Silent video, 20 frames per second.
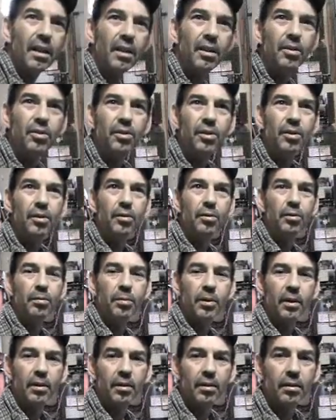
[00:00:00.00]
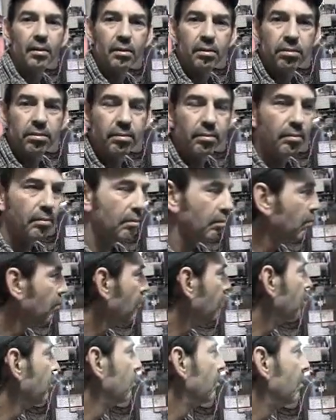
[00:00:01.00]
I usually use my little
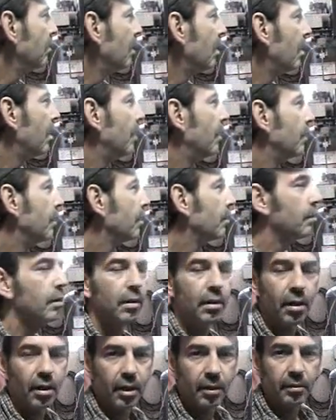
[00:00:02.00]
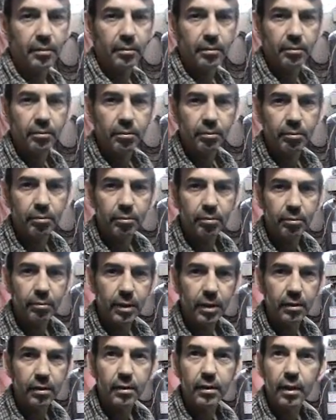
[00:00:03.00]
169
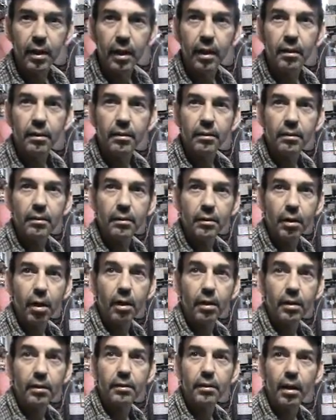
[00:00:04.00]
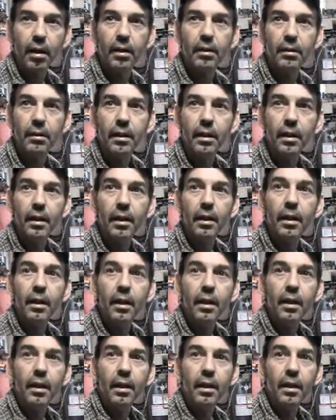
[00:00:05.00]
piece kit socket set,
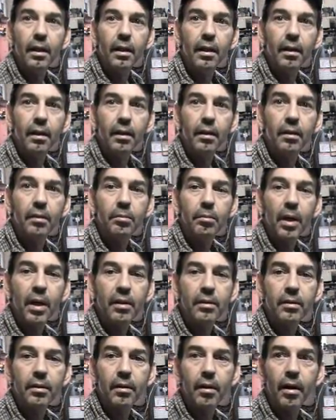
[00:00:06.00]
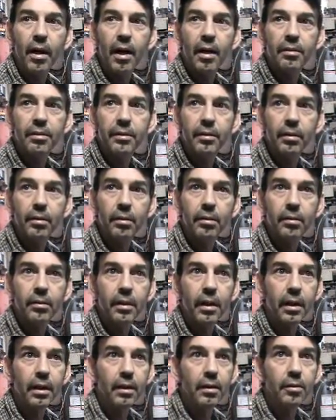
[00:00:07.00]
Mastercraft, so
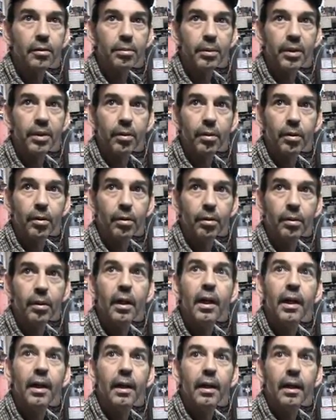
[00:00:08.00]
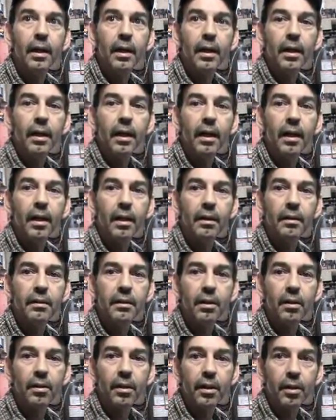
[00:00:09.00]
that gets me through
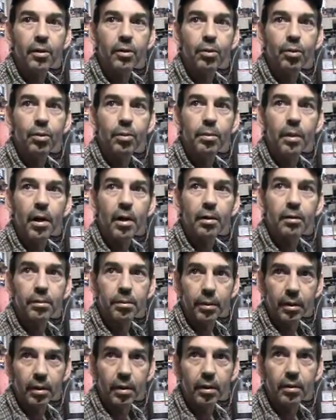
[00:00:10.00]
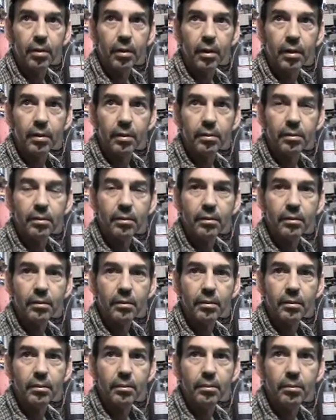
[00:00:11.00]
until I get a toolbox. But I'm gonna
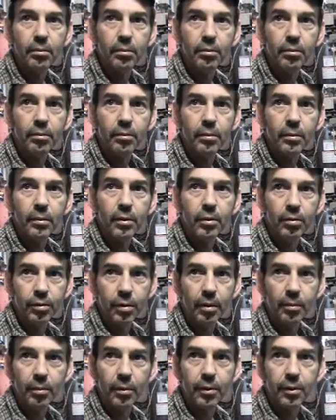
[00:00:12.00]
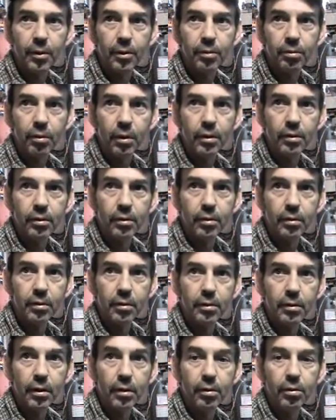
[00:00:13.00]
do something with those wrenches
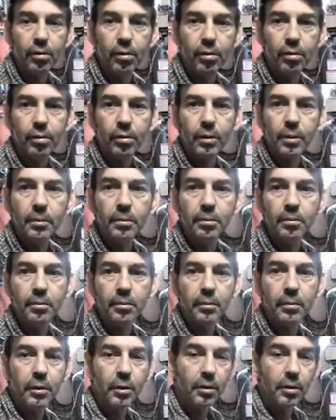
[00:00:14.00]
because I do use them,